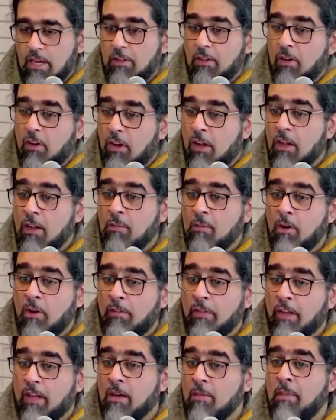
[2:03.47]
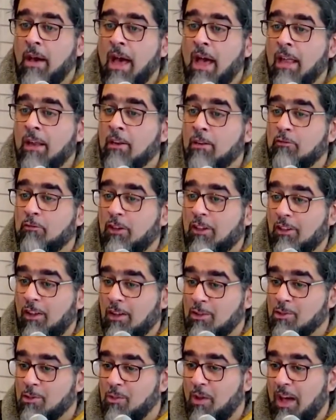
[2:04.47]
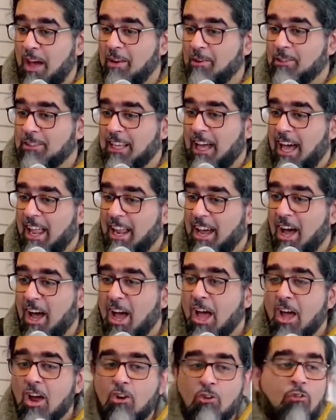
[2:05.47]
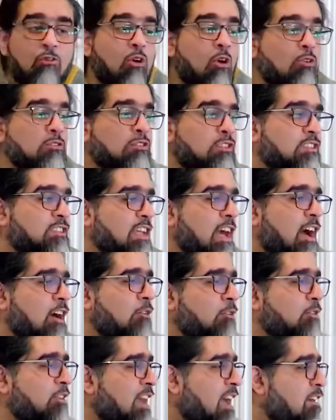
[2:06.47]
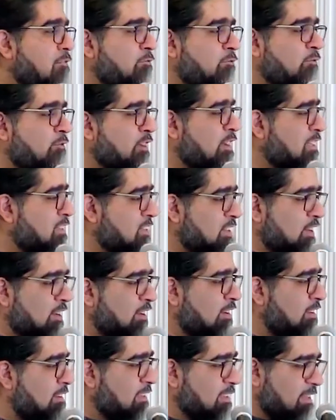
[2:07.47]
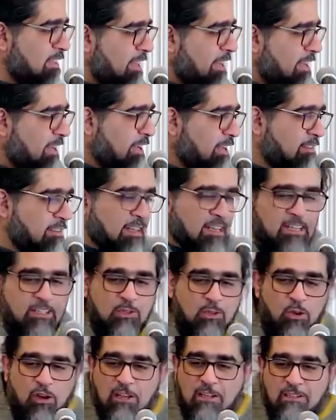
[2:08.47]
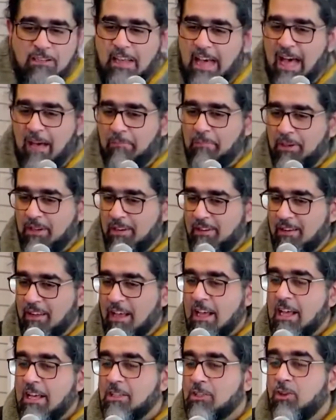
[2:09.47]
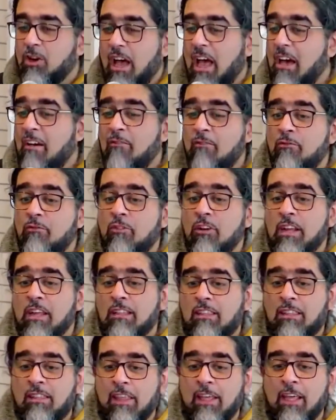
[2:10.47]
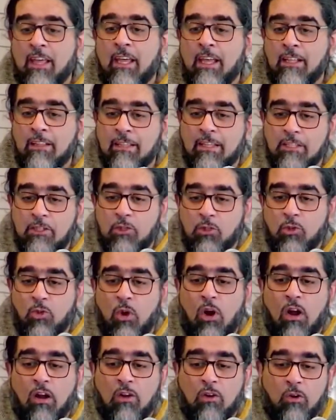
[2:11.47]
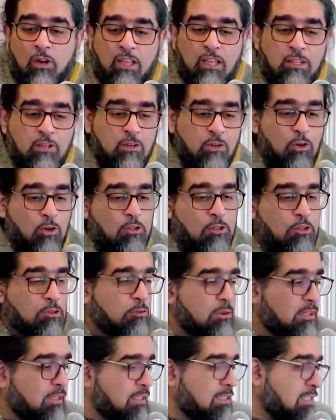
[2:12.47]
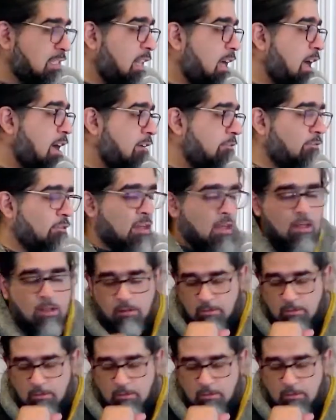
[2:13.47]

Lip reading: And the Qalam, on the command of Allah subhanahu wa ta'ala, wrote down every single thing that is going to happen. So everything that you are going to go through in this life,